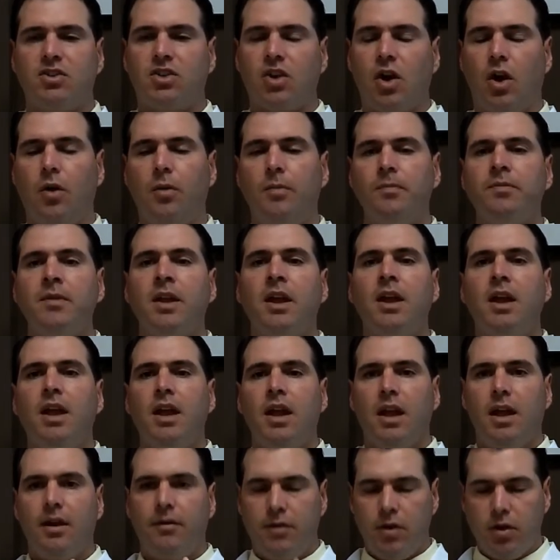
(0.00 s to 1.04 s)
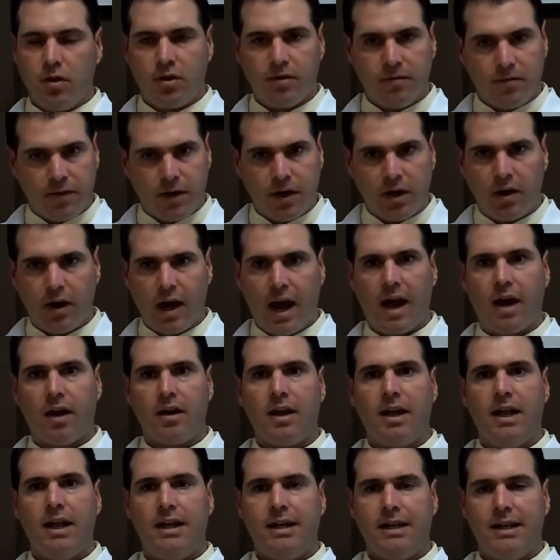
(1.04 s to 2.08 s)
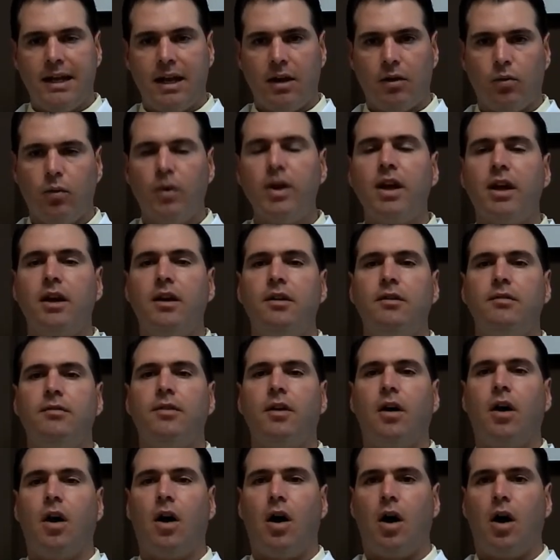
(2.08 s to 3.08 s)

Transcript: So if you can figure out and get rid of